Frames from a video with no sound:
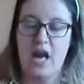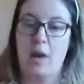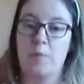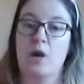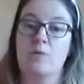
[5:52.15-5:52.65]

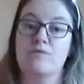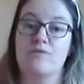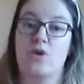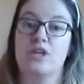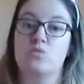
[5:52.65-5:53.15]
and we go and
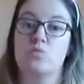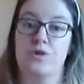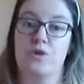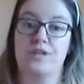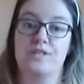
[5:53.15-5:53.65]
find
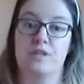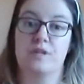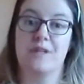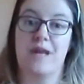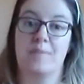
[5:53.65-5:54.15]
one
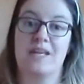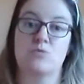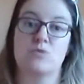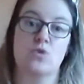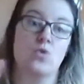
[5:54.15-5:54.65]
item that
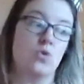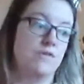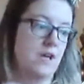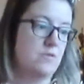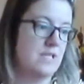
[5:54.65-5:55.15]
begins with all
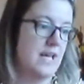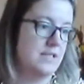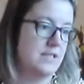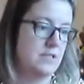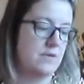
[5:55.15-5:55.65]
of those
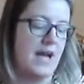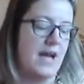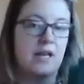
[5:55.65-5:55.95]
letters, okay?